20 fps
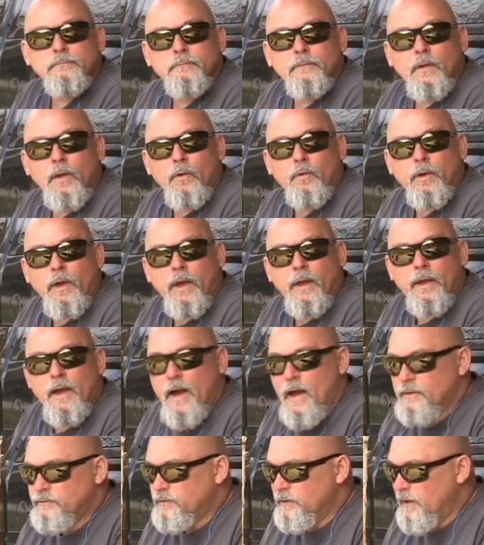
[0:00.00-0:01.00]
Okay
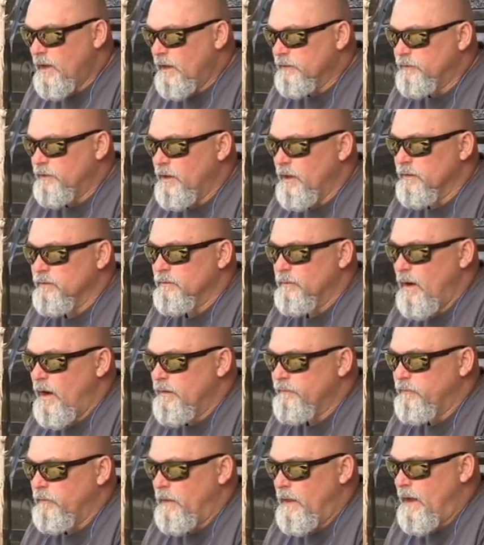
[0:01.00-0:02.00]
guys, I got the other
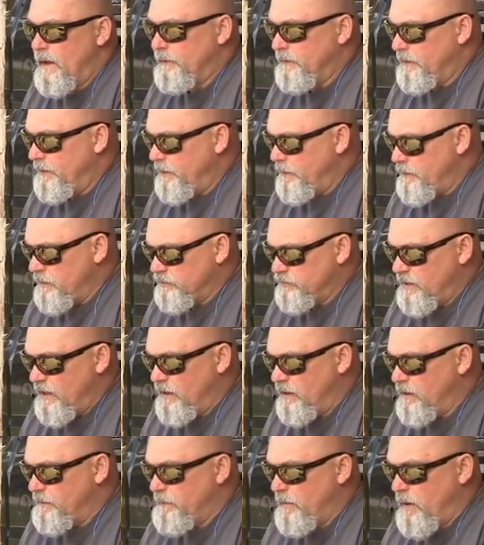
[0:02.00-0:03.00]
rifle out here and I set
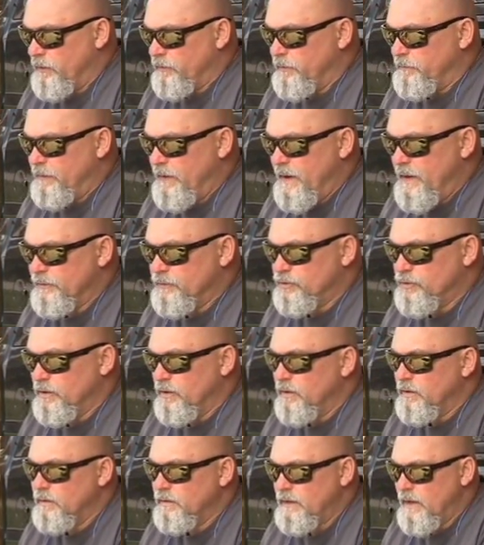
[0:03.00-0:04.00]
it up on the bench.
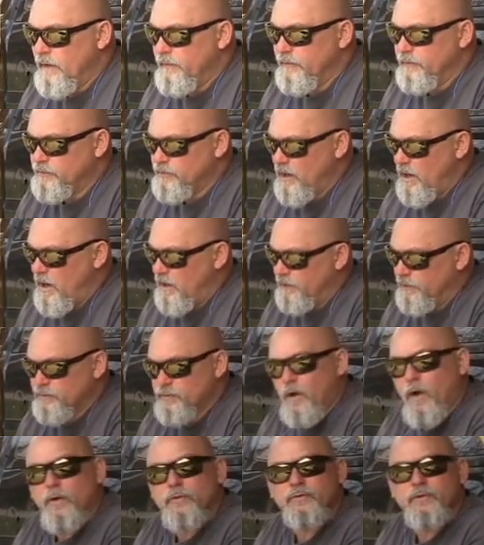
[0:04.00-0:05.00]
Now this gun is
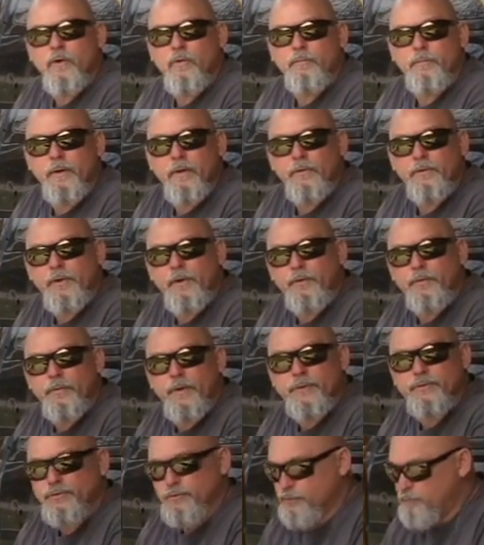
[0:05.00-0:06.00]
also built on a
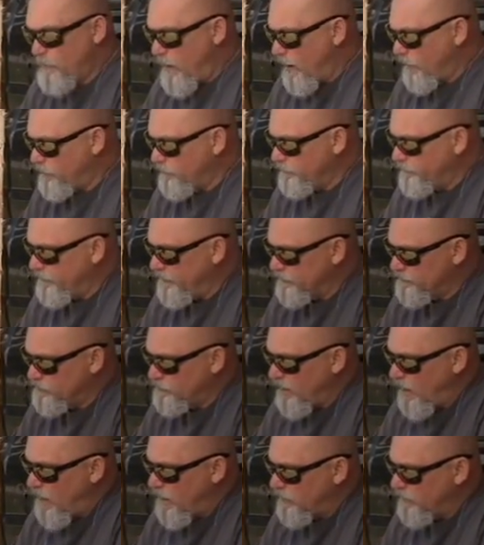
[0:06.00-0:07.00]
Richards microfit
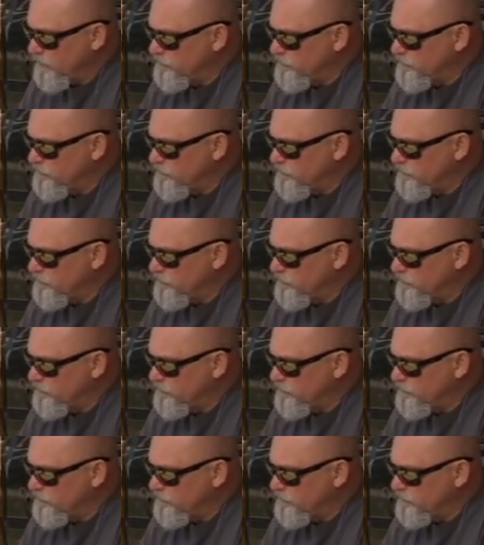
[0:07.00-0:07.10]
stock.